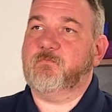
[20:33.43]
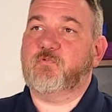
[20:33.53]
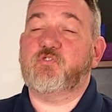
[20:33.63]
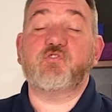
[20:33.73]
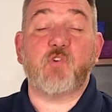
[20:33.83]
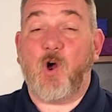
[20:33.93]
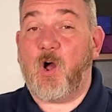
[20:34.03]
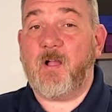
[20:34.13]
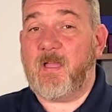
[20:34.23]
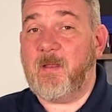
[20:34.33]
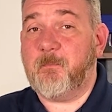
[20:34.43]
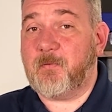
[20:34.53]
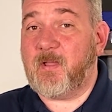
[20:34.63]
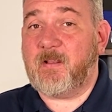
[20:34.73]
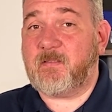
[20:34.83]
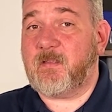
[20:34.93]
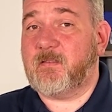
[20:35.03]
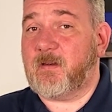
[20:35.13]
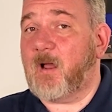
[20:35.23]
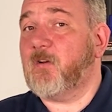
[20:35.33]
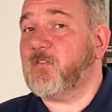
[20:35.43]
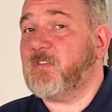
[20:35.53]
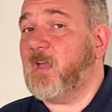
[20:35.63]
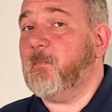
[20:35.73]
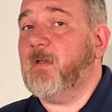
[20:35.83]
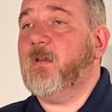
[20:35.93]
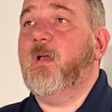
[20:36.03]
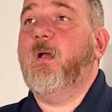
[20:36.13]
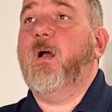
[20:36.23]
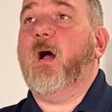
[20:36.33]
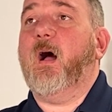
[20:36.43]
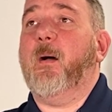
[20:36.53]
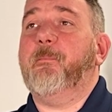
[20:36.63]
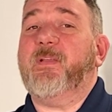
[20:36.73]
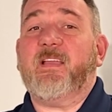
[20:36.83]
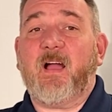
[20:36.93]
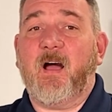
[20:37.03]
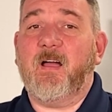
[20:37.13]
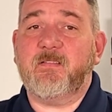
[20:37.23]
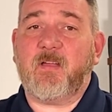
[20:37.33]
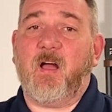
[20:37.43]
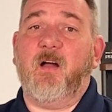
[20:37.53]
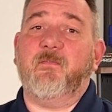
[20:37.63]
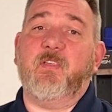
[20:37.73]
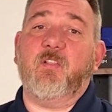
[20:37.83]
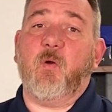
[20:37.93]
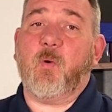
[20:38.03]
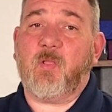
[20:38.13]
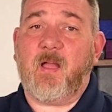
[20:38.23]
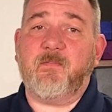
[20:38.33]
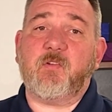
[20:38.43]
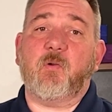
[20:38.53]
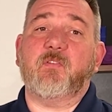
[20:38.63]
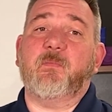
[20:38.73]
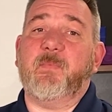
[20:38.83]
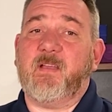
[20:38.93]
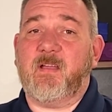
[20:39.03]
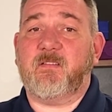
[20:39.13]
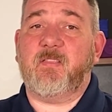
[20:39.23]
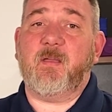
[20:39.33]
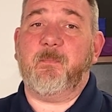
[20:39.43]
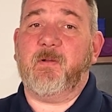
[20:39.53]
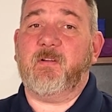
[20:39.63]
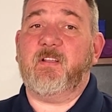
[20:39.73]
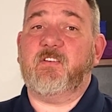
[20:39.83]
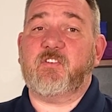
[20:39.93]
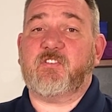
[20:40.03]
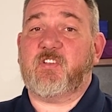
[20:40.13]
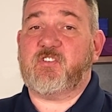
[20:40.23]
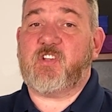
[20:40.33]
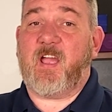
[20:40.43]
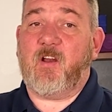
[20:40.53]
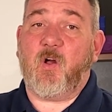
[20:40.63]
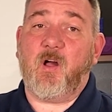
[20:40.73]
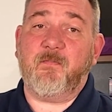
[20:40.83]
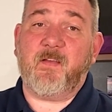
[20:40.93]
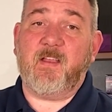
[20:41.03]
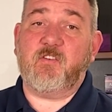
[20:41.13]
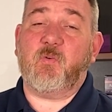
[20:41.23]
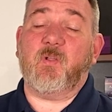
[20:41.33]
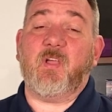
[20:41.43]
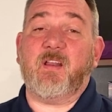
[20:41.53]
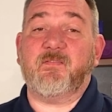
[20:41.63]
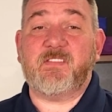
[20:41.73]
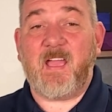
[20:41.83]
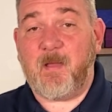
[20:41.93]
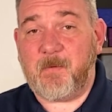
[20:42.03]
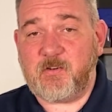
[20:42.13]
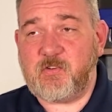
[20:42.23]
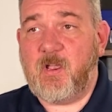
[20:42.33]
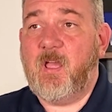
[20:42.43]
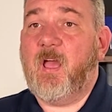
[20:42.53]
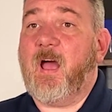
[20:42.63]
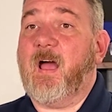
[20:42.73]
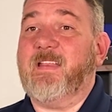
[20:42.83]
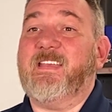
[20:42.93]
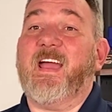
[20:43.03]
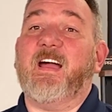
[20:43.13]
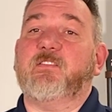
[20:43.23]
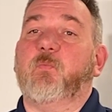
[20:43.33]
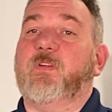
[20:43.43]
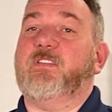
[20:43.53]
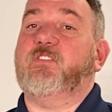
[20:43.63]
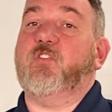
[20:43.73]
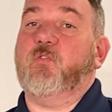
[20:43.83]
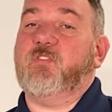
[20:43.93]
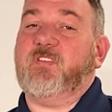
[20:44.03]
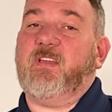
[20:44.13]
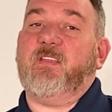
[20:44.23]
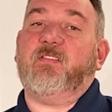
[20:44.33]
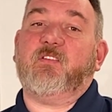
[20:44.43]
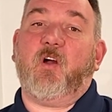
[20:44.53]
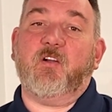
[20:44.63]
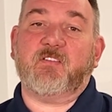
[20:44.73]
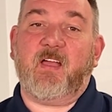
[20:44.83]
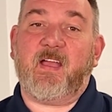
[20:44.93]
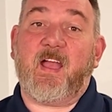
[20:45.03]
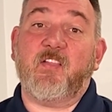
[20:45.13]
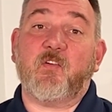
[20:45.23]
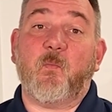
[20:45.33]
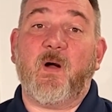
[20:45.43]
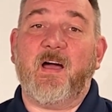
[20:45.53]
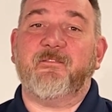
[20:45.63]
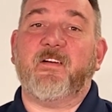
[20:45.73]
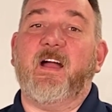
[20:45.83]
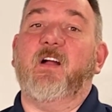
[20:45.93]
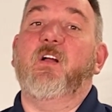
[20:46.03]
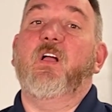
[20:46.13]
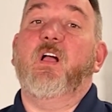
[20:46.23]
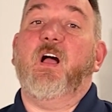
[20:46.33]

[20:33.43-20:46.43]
strong in Blitz is an understatement because of the lower life totals and because of the ability just to chain off and do a lot of damage. And yes, we do see cards like Aether Wildfire,